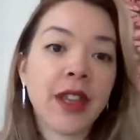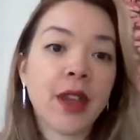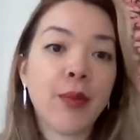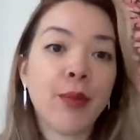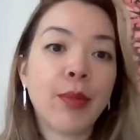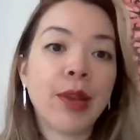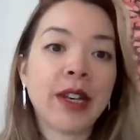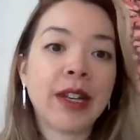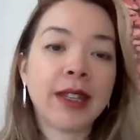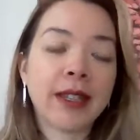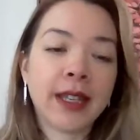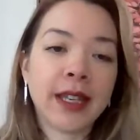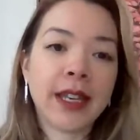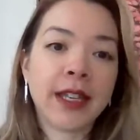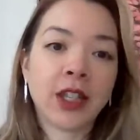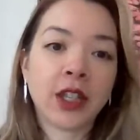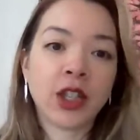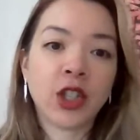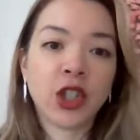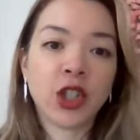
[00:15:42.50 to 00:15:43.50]
the
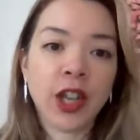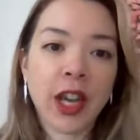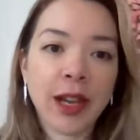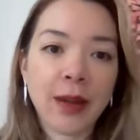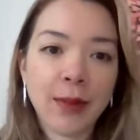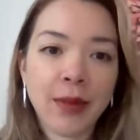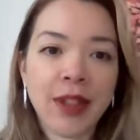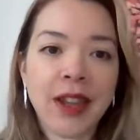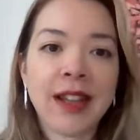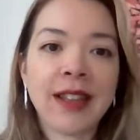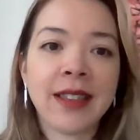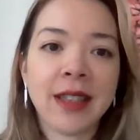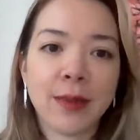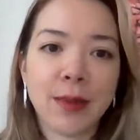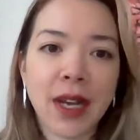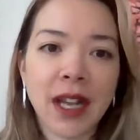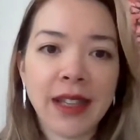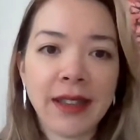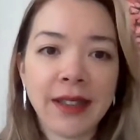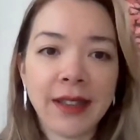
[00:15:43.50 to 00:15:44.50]
ability to shape that
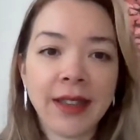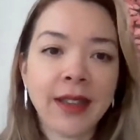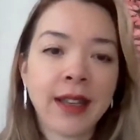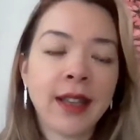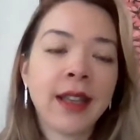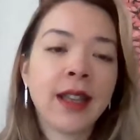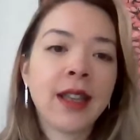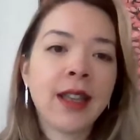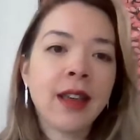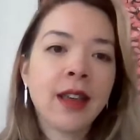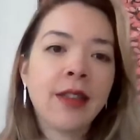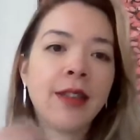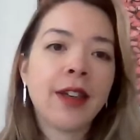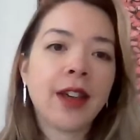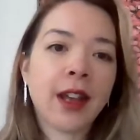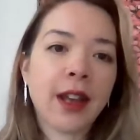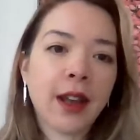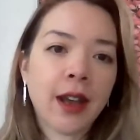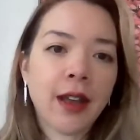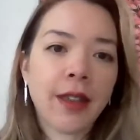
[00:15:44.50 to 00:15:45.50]
demand
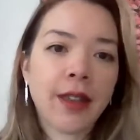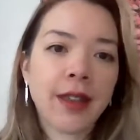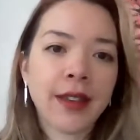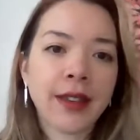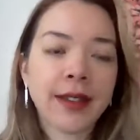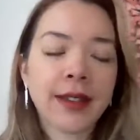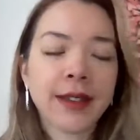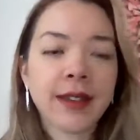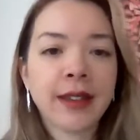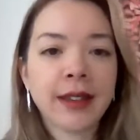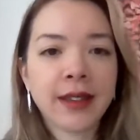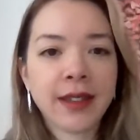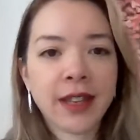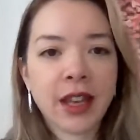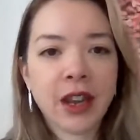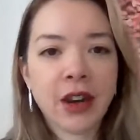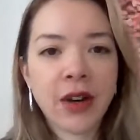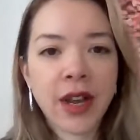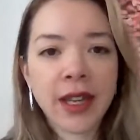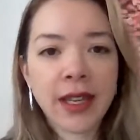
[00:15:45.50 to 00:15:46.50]
than others.
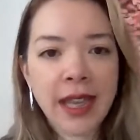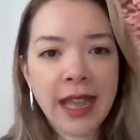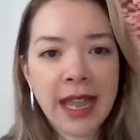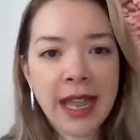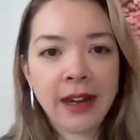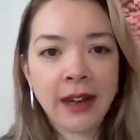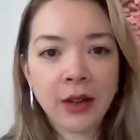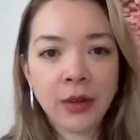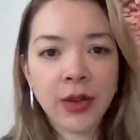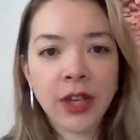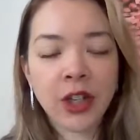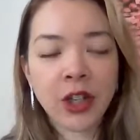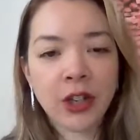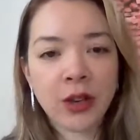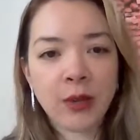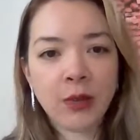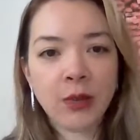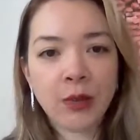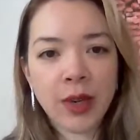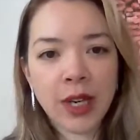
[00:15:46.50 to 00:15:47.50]
So again, we
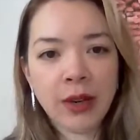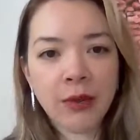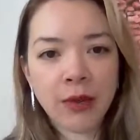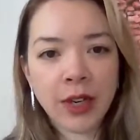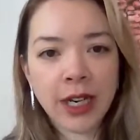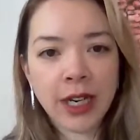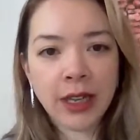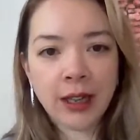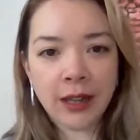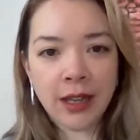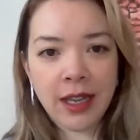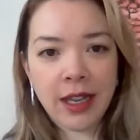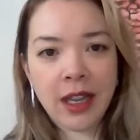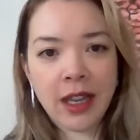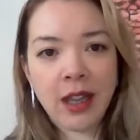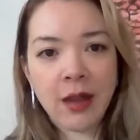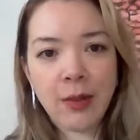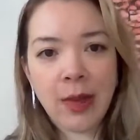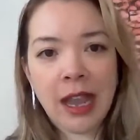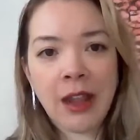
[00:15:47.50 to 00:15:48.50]
should be really
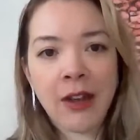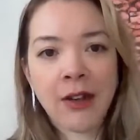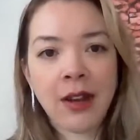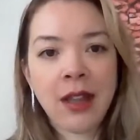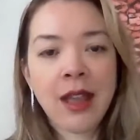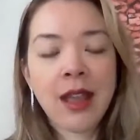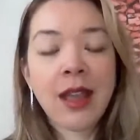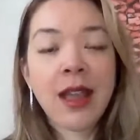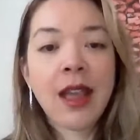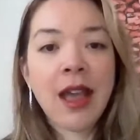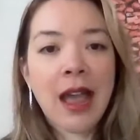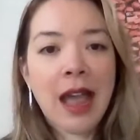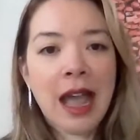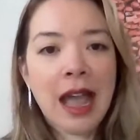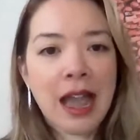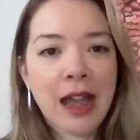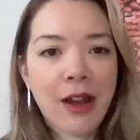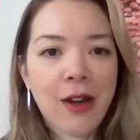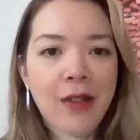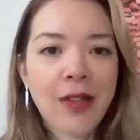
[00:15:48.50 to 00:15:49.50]
thinking about
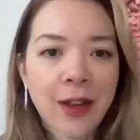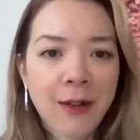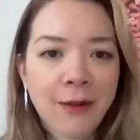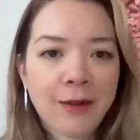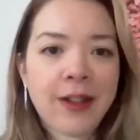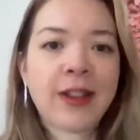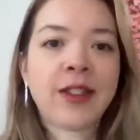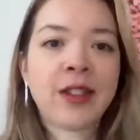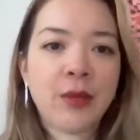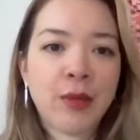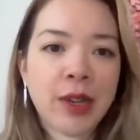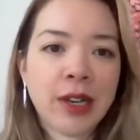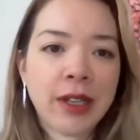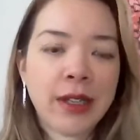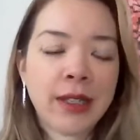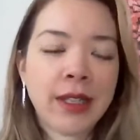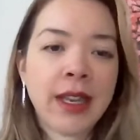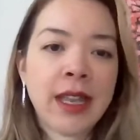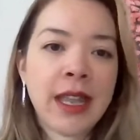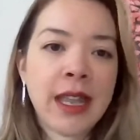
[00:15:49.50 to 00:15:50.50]
how that
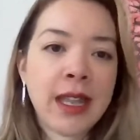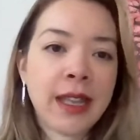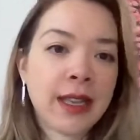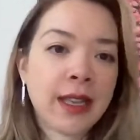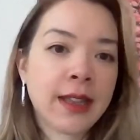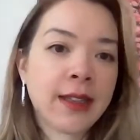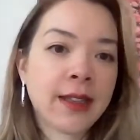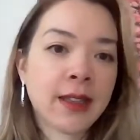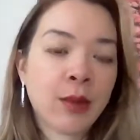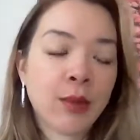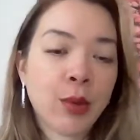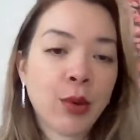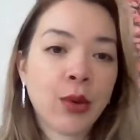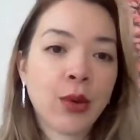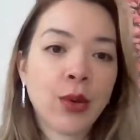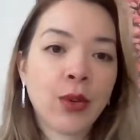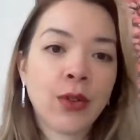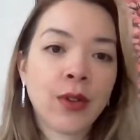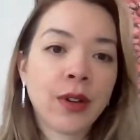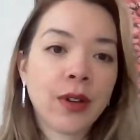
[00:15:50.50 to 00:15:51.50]
flexibility can
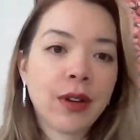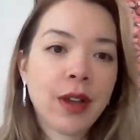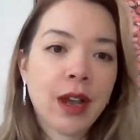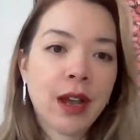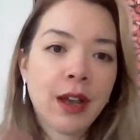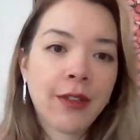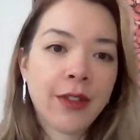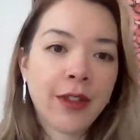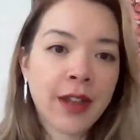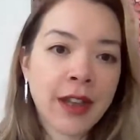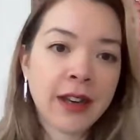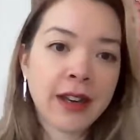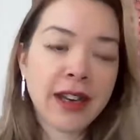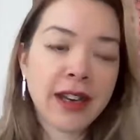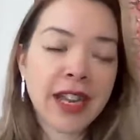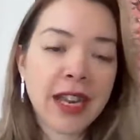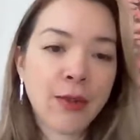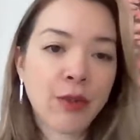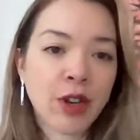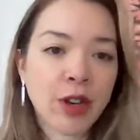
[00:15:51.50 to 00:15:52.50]
support other
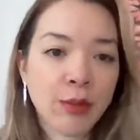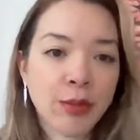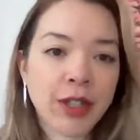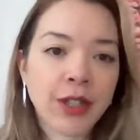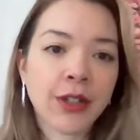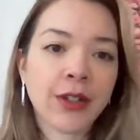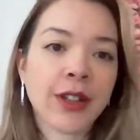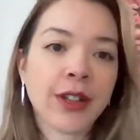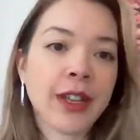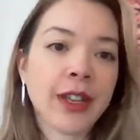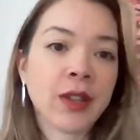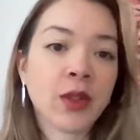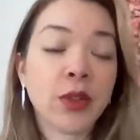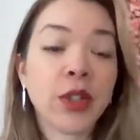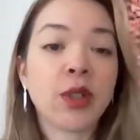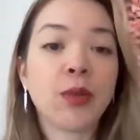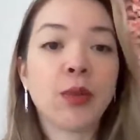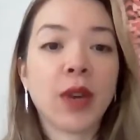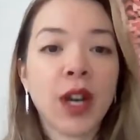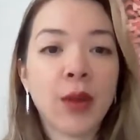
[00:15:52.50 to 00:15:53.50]
neighbouring buildings
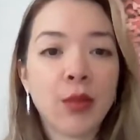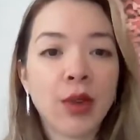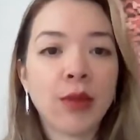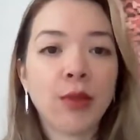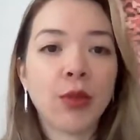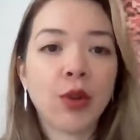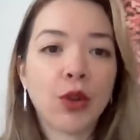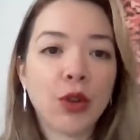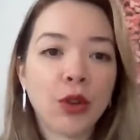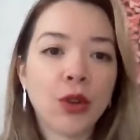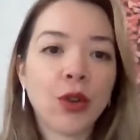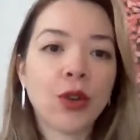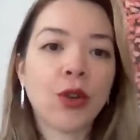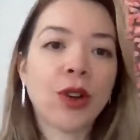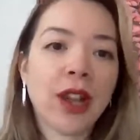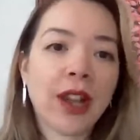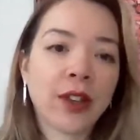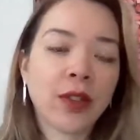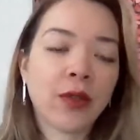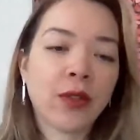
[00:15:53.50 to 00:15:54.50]
which might be more
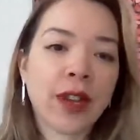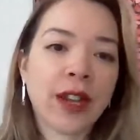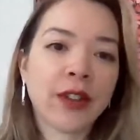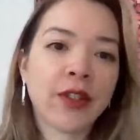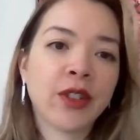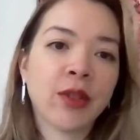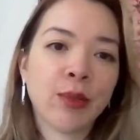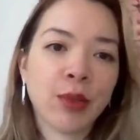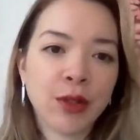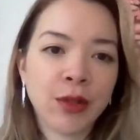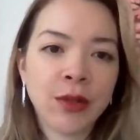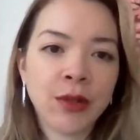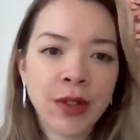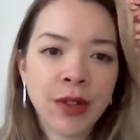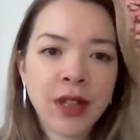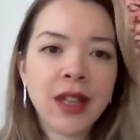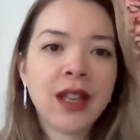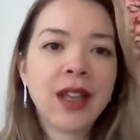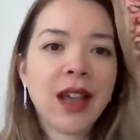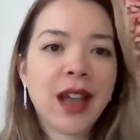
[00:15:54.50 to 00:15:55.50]
or less flexible,